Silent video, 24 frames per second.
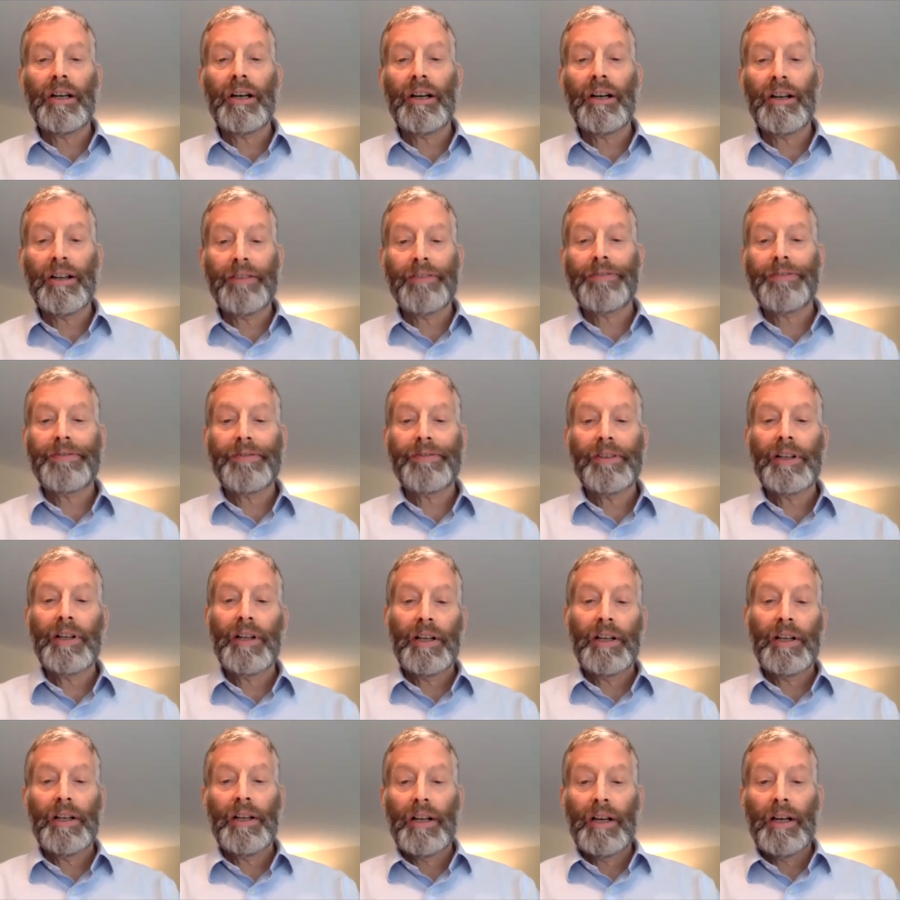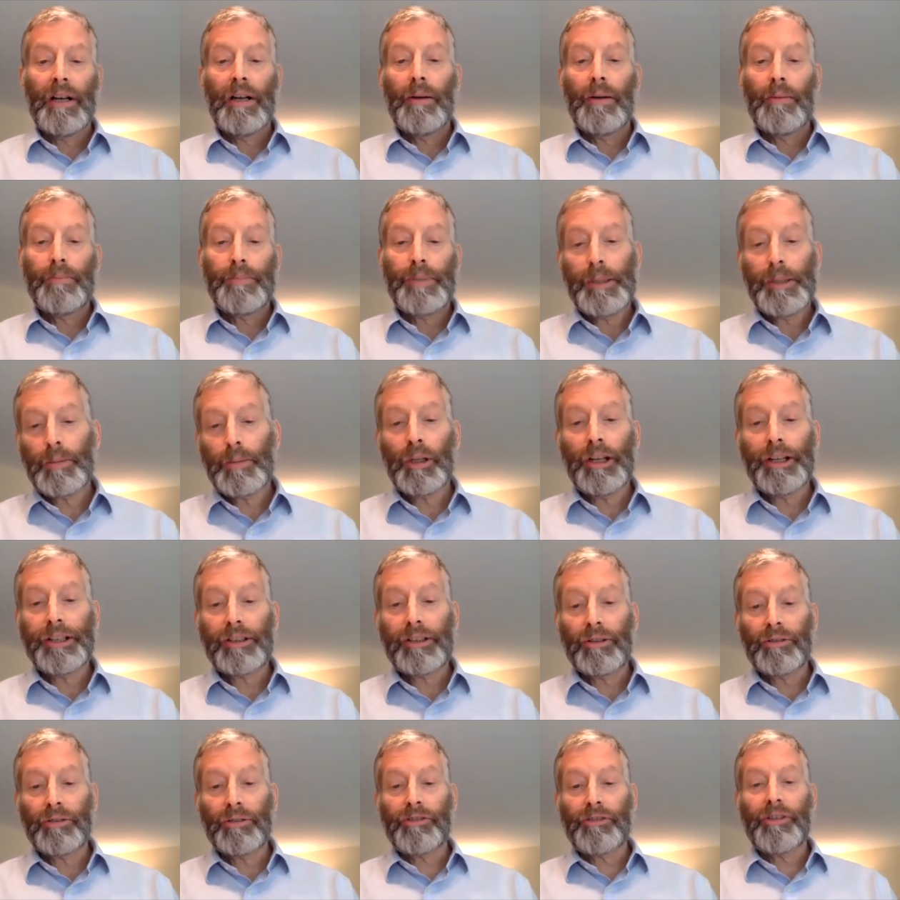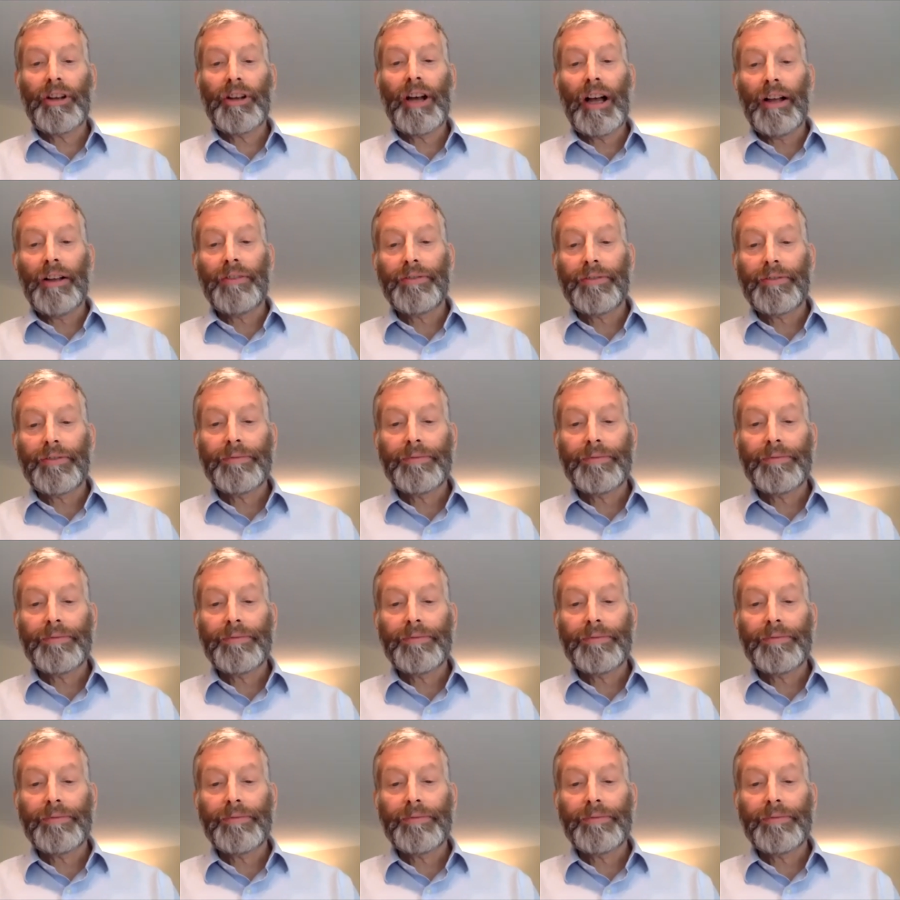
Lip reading: of people like yourself?